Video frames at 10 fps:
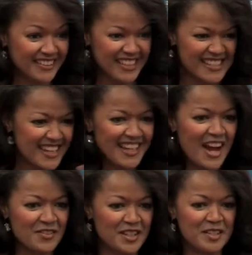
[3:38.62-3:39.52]
let's not
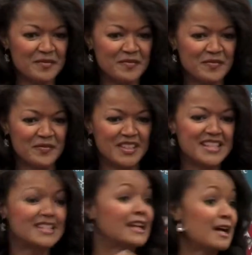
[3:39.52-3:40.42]
count them
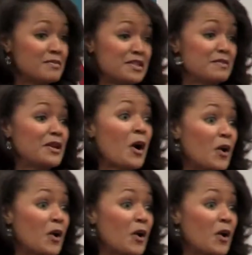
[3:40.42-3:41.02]
because that happens to me